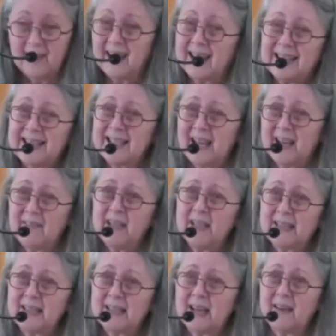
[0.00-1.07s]
And it's heavy
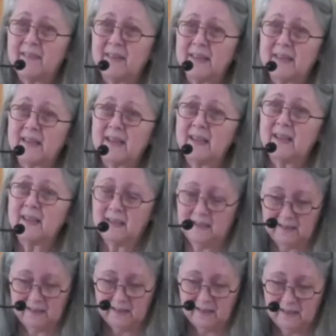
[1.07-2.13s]
stuff, isn't it?
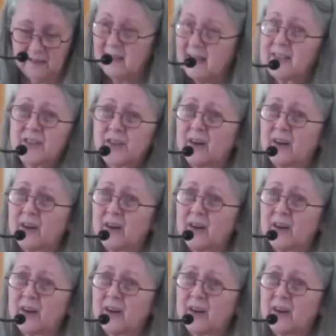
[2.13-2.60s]
It's